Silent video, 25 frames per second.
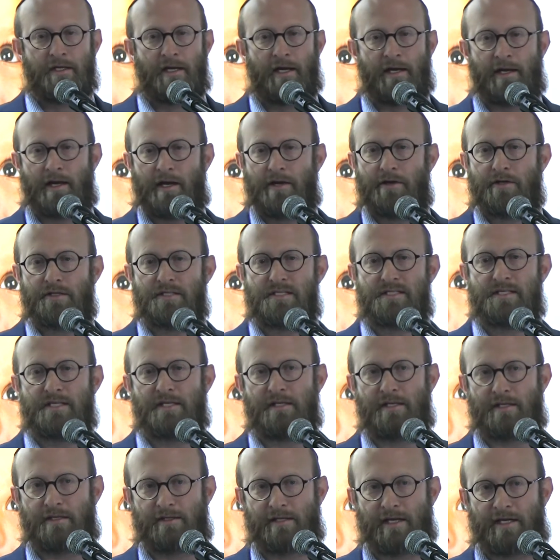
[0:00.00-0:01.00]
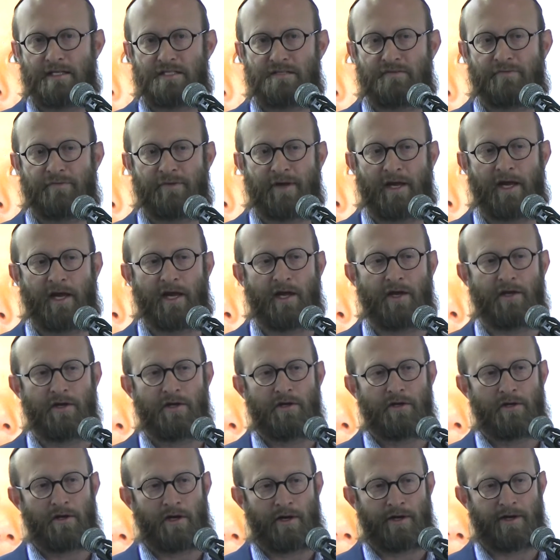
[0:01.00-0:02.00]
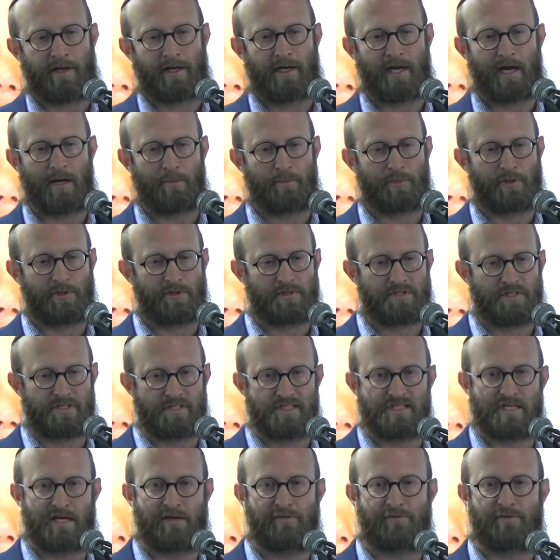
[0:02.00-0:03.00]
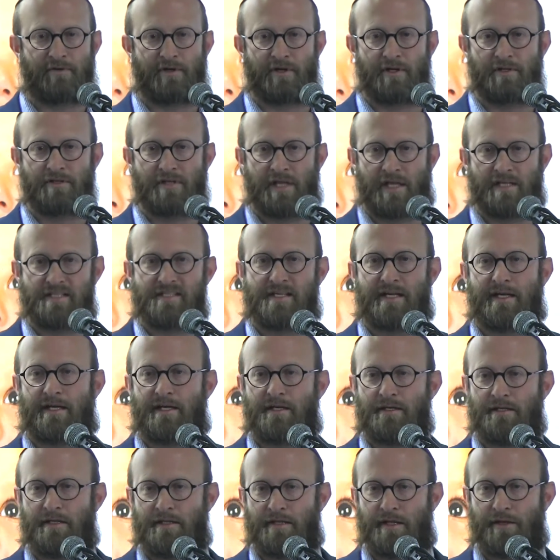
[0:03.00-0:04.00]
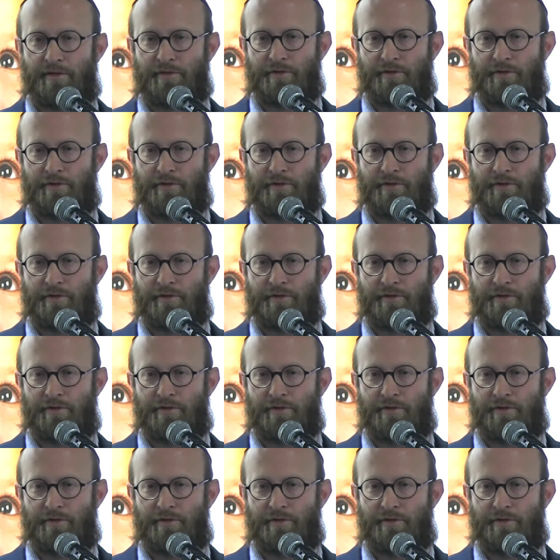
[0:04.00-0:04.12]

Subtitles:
And I don't see that that's fair on a couple to suffer their second and their